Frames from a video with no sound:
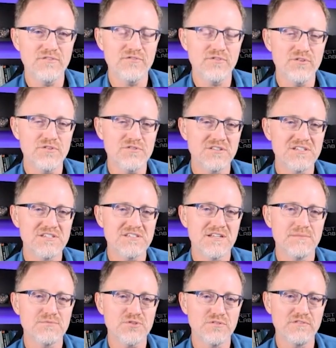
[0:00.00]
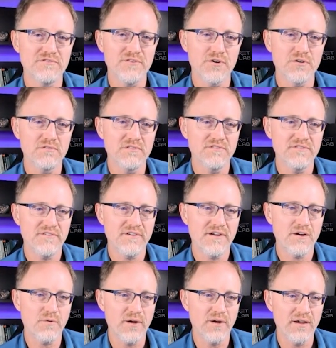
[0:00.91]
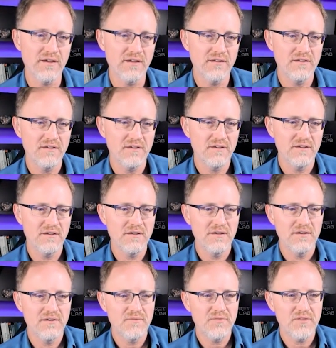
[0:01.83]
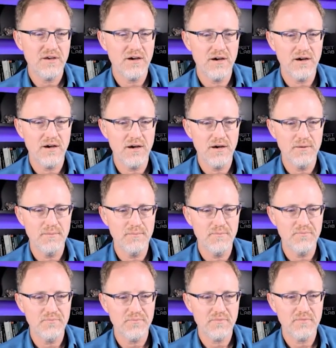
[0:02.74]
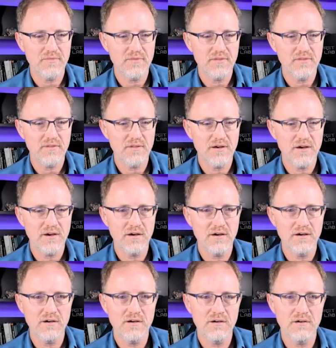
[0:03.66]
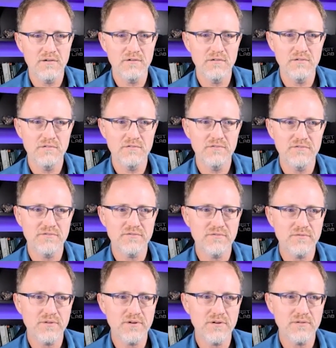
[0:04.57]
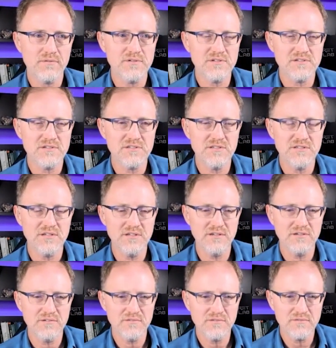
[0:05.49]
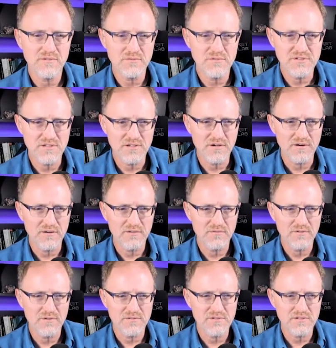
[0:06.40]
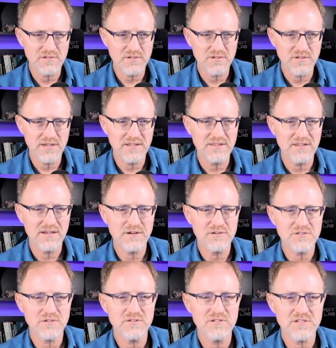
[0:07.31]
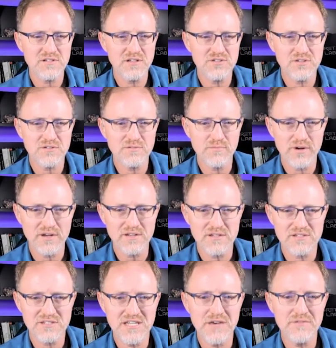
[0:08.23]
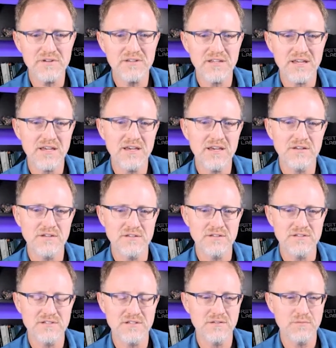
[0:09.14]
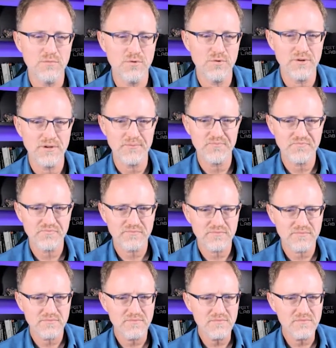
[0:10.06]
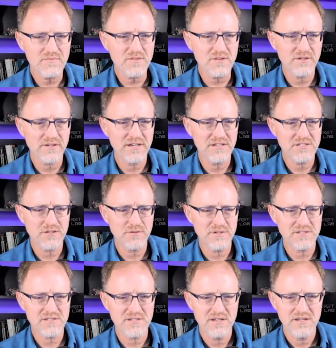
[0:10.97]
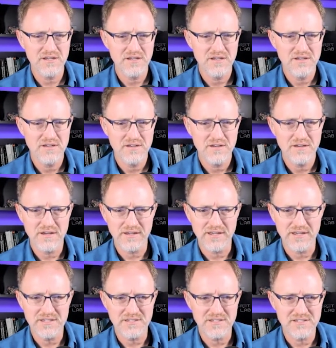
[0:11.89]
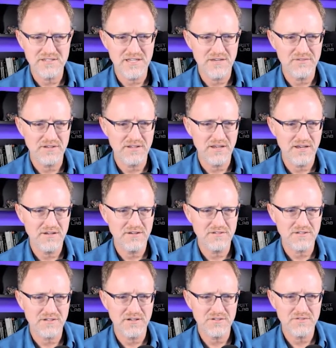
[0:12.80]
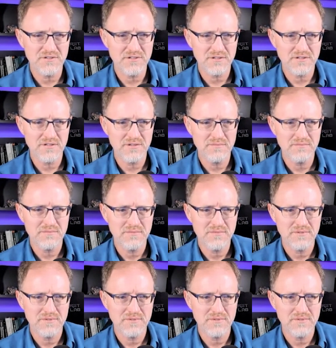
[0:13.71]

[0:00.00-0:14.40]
For those listening, I'm showing a photo of a fairway. Um, of where was the what was the art? Where was the at the Arizona Sunshine? Seven Canyons in the morning. Okay, so it's I guess it's Seven Canyons Country Club.